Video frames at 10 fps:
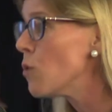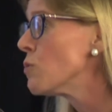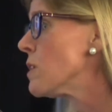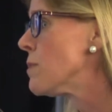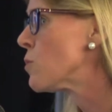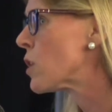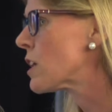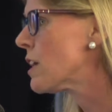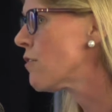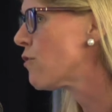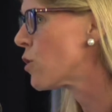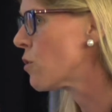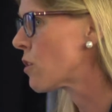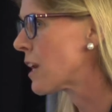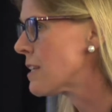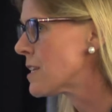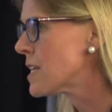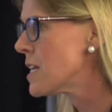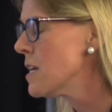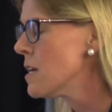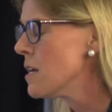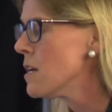only be working for your entity,